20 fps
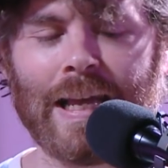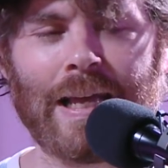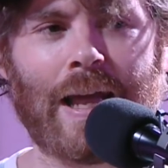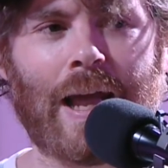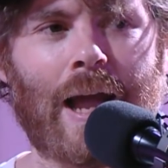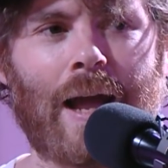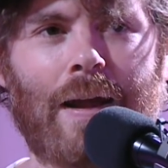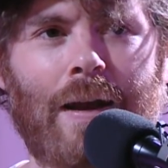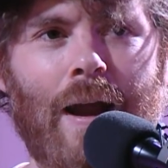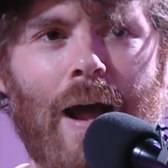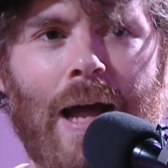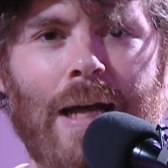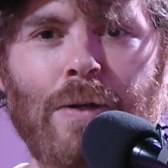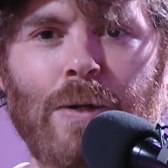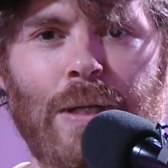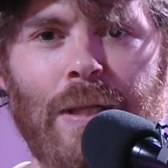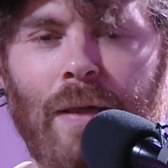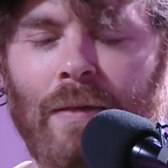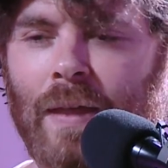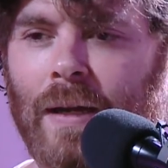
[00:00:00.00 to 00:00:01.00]
And I
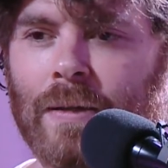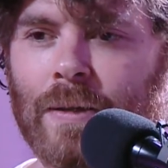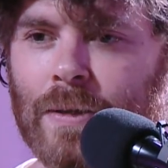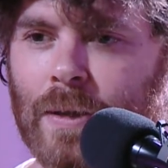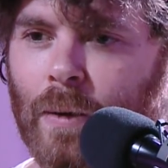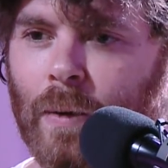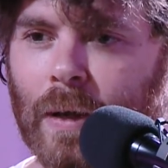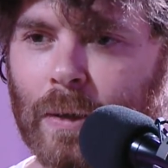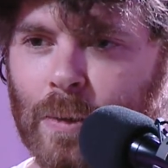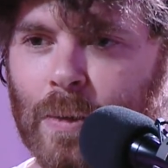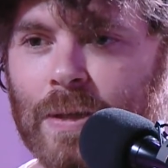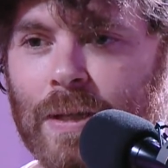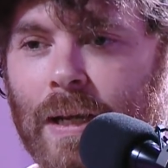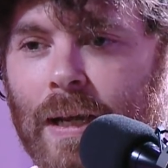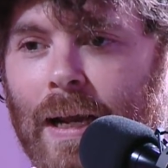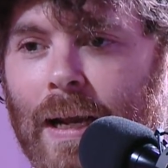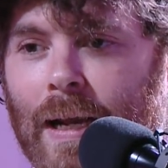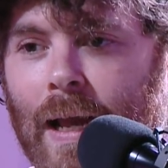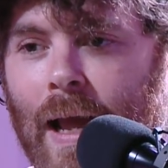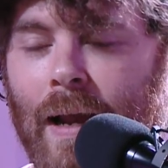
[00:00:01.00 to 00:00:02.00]
just think that's so
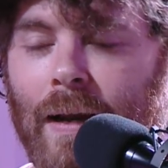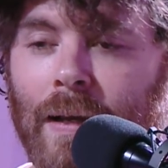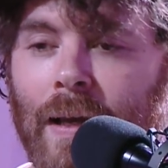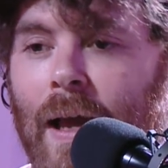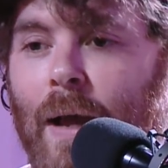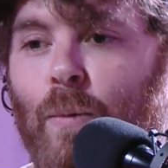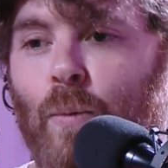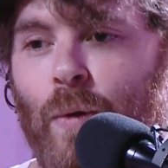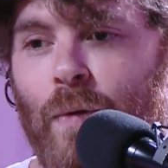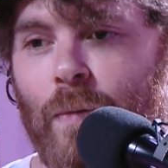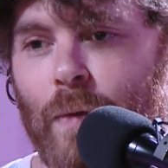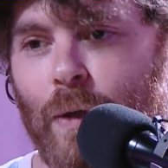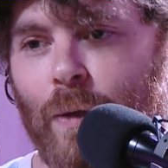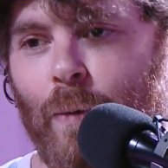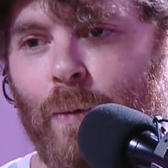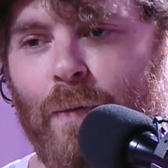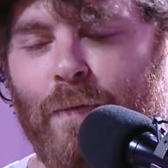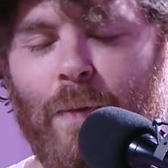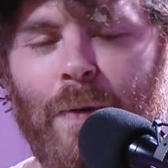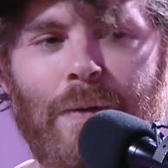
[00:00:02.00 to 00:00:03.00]
interesting. And again,
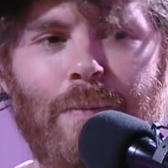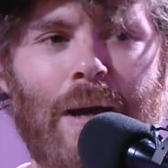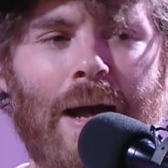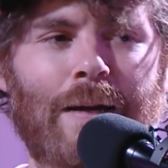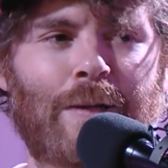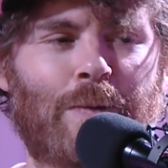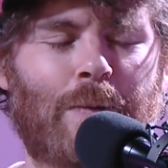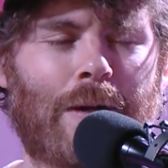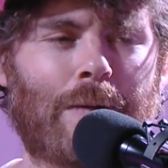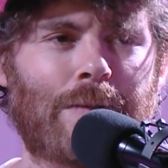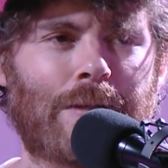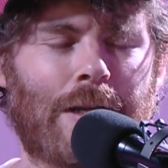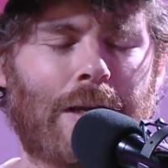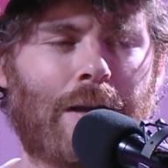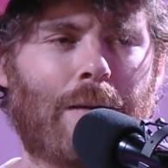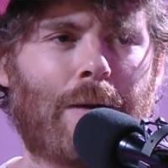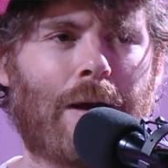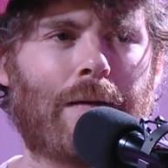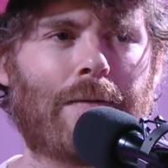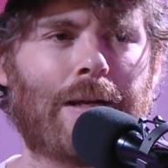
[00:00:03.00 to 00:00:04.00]
referring back to what I was saying
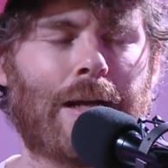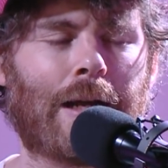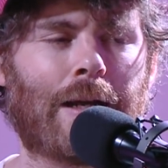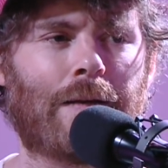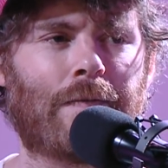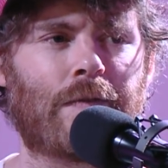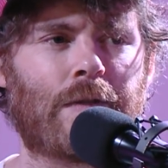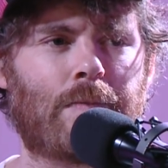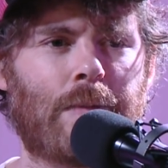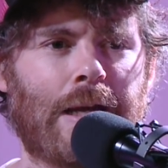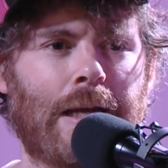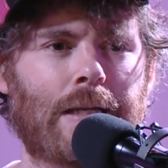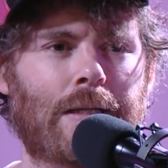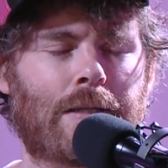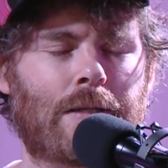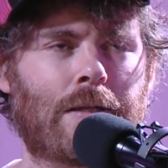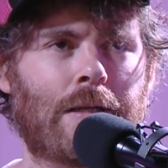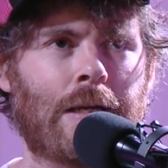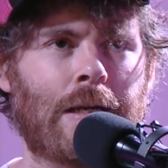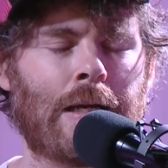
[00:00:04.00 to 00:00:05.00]
about negative
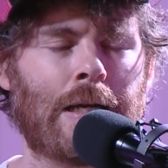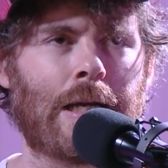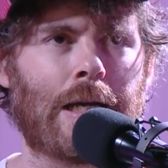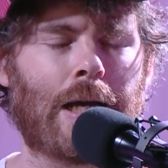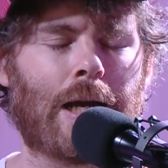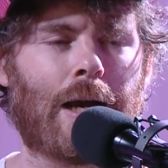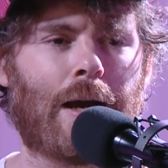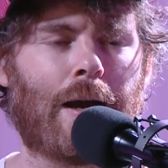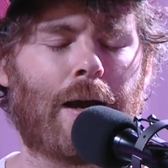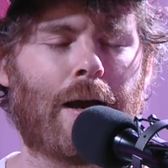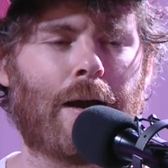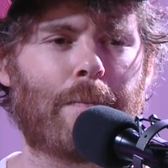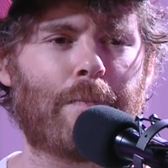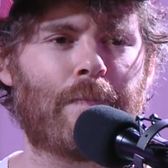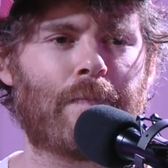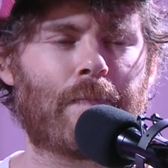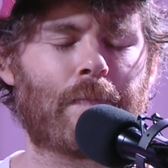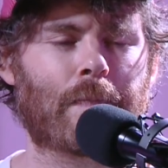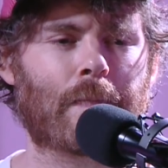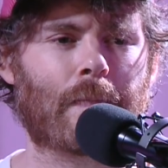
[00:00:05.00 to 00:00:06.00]
space,
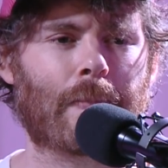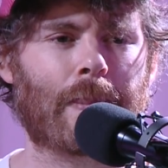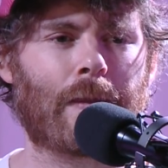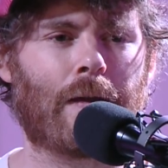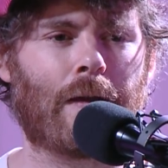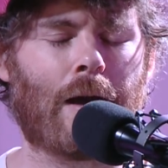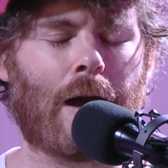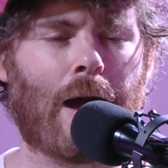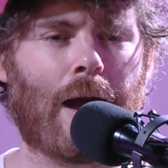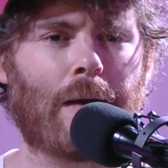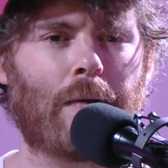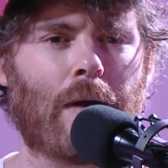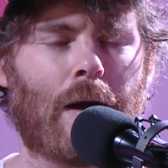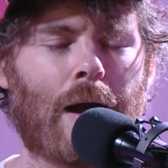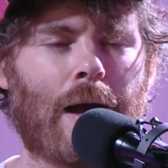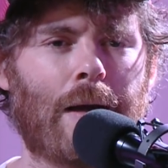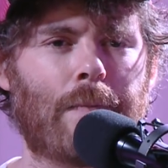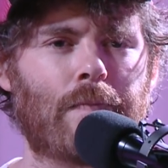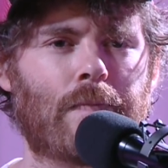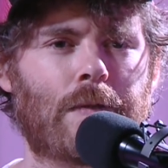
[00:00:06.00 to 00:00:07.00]
I'm
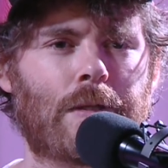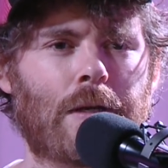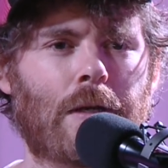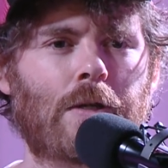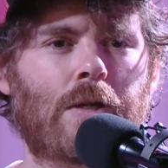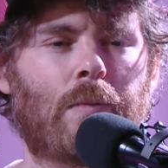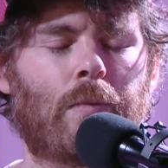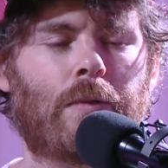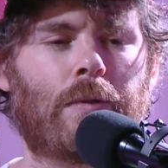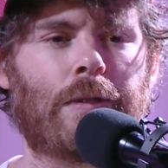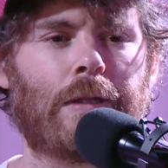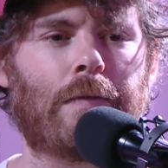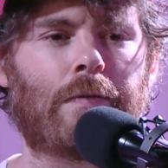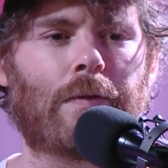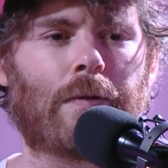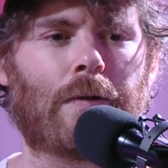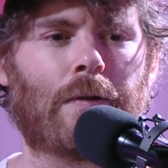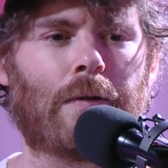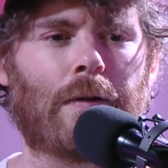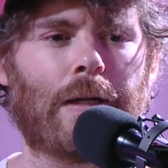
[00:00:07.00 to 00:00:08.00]
such a
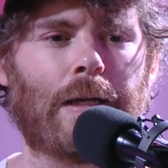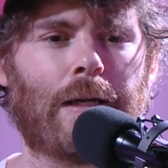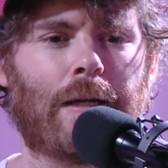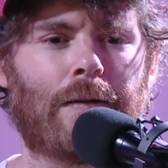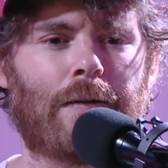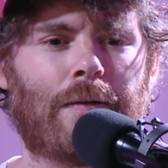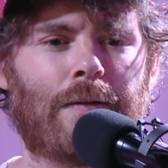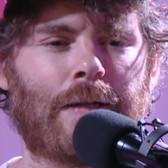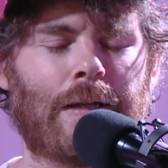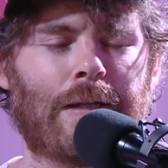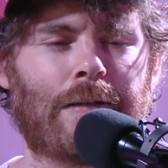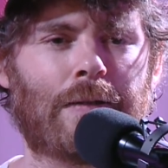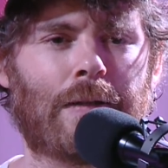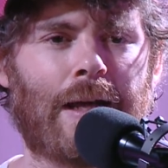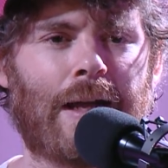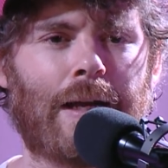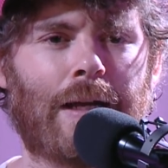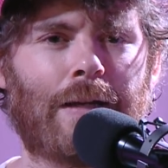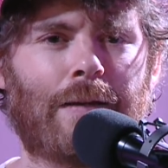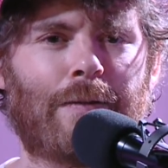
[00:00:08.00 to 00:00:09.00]
believer in
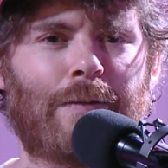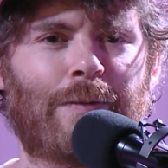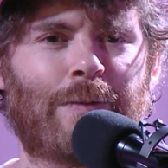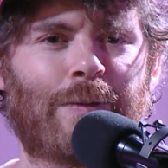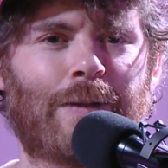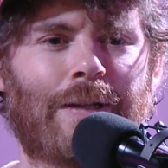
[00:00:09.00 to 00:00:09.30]
letting